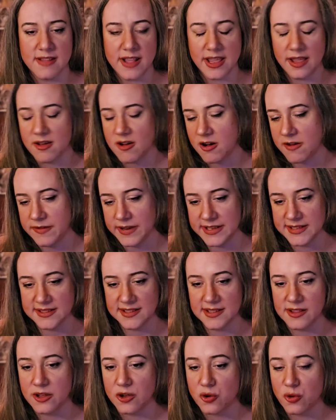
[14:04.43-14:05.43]
Like
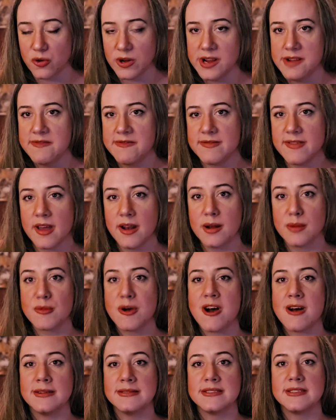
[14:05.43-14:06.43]
obviously the grief that I'm
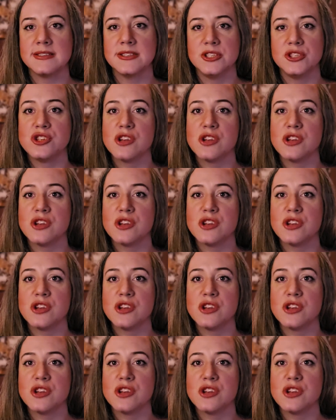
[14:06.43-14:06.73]
constantly